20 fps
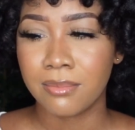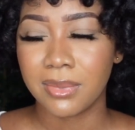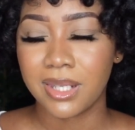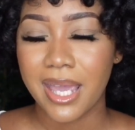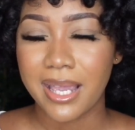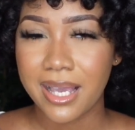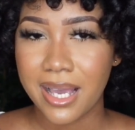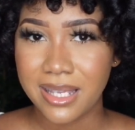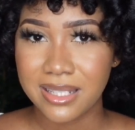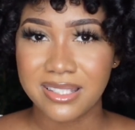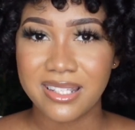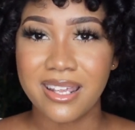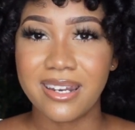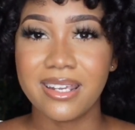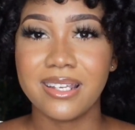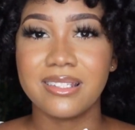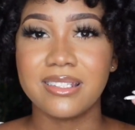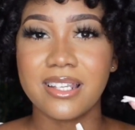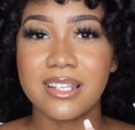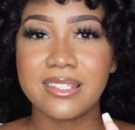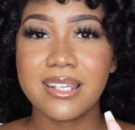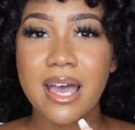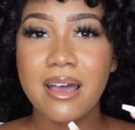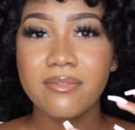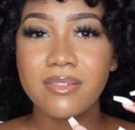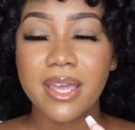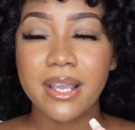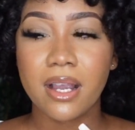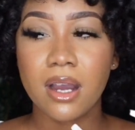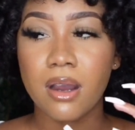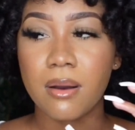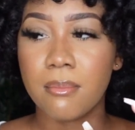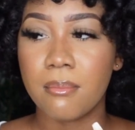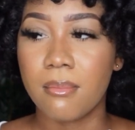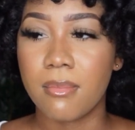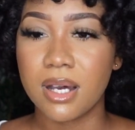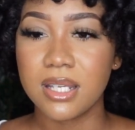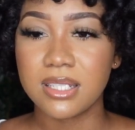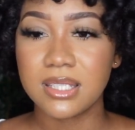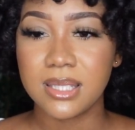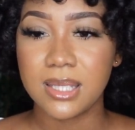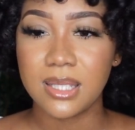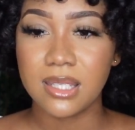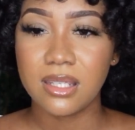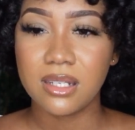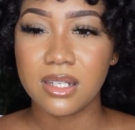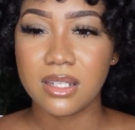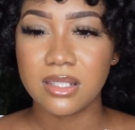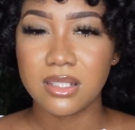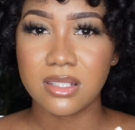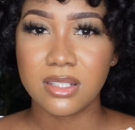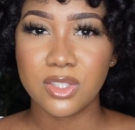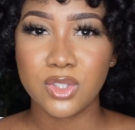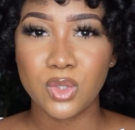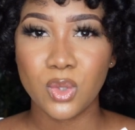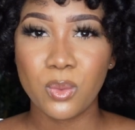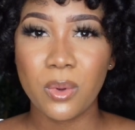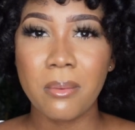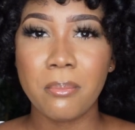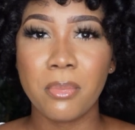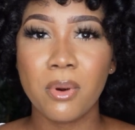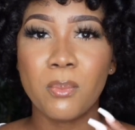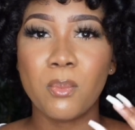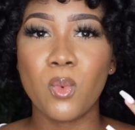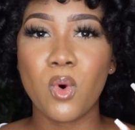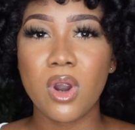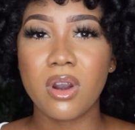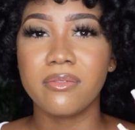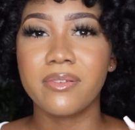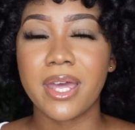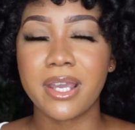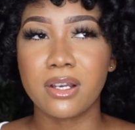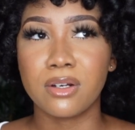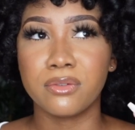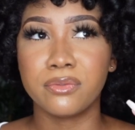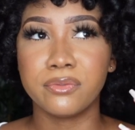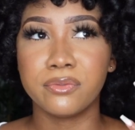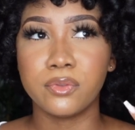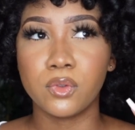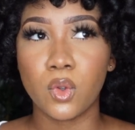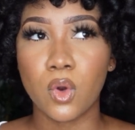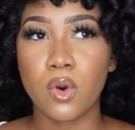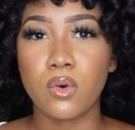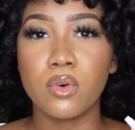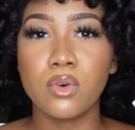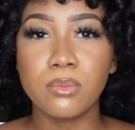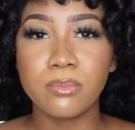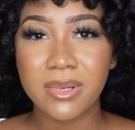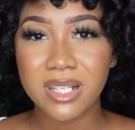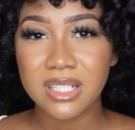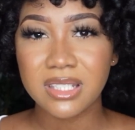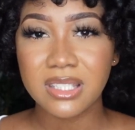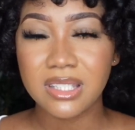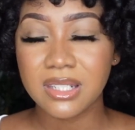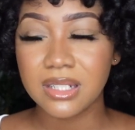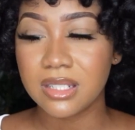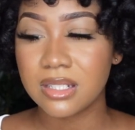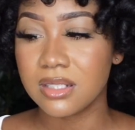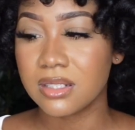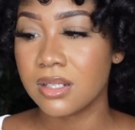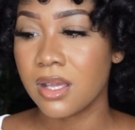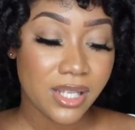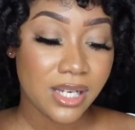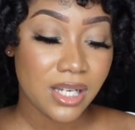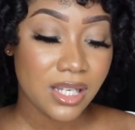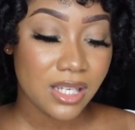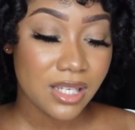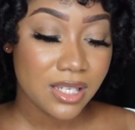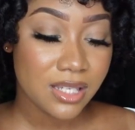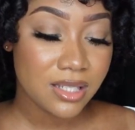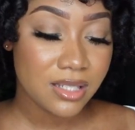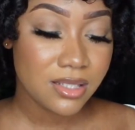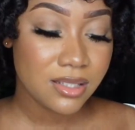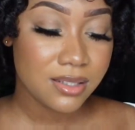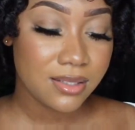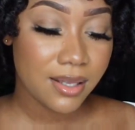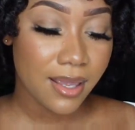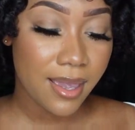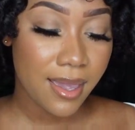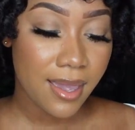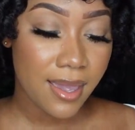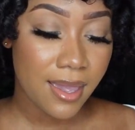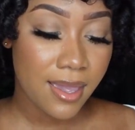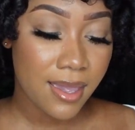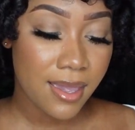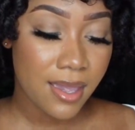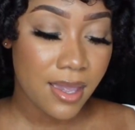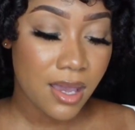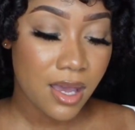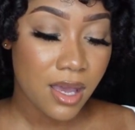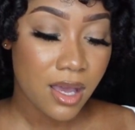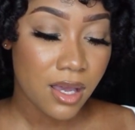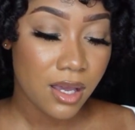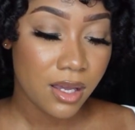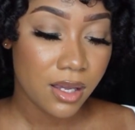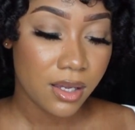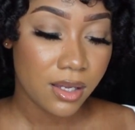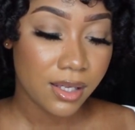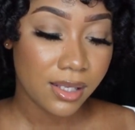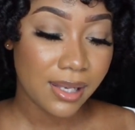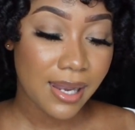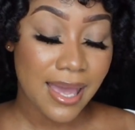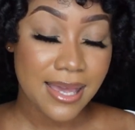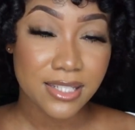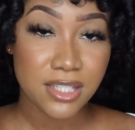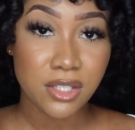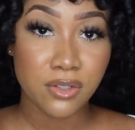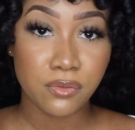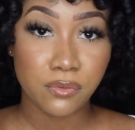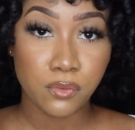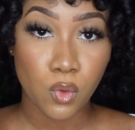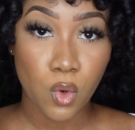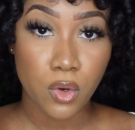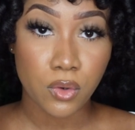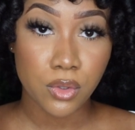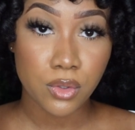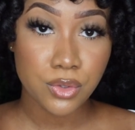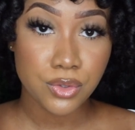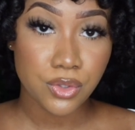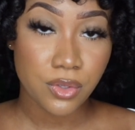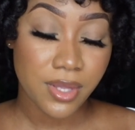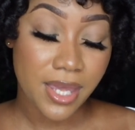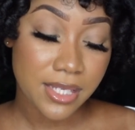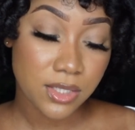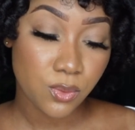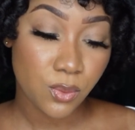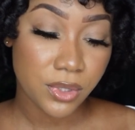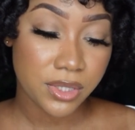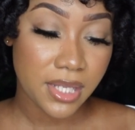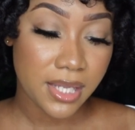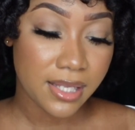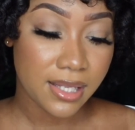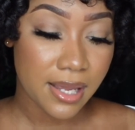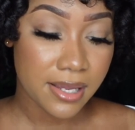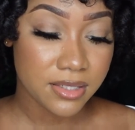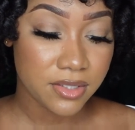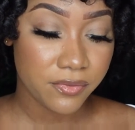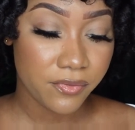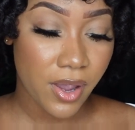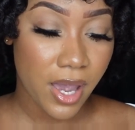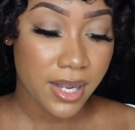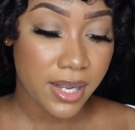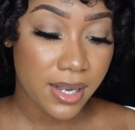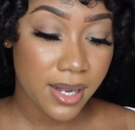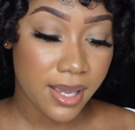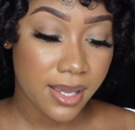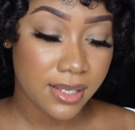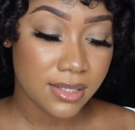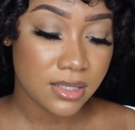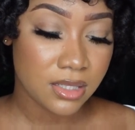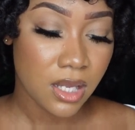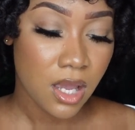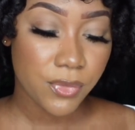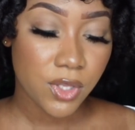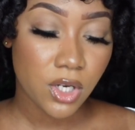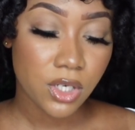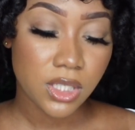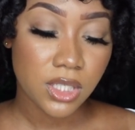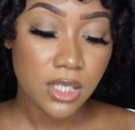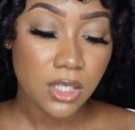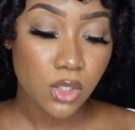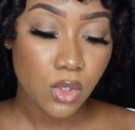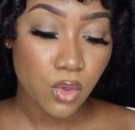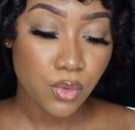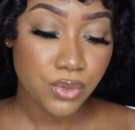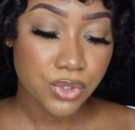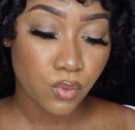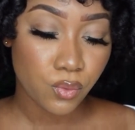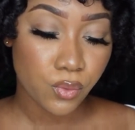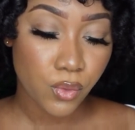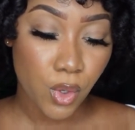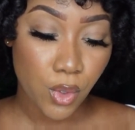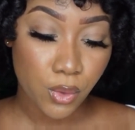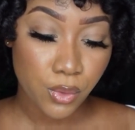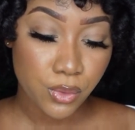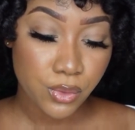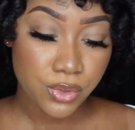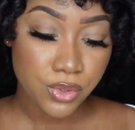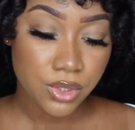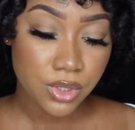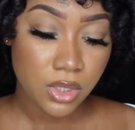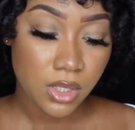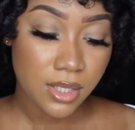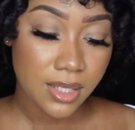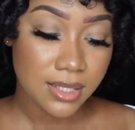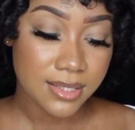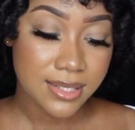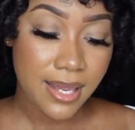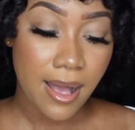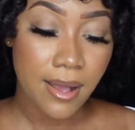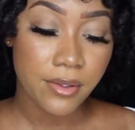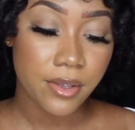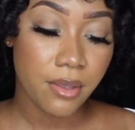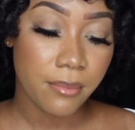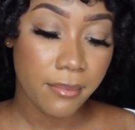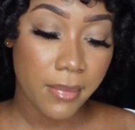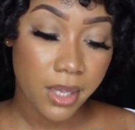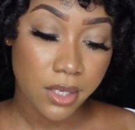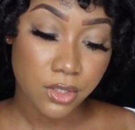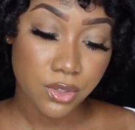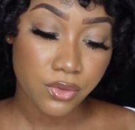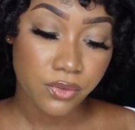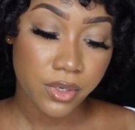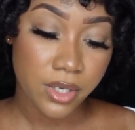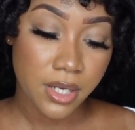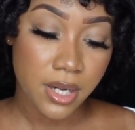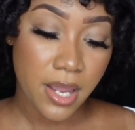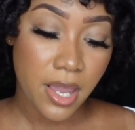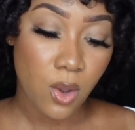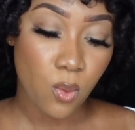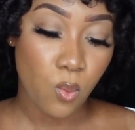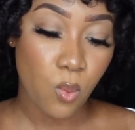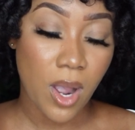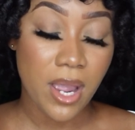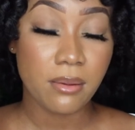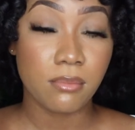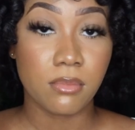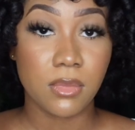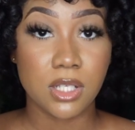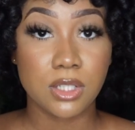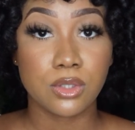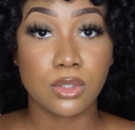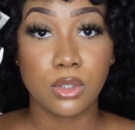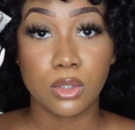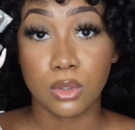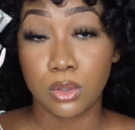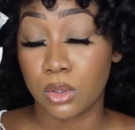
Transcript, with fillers: Like I said, it does have like a muskiness to it, but more of like a floral muskiness. It is a classic floral, so that's what they classified it as. Their keynotes: rose, Italian mandarin, and white musk.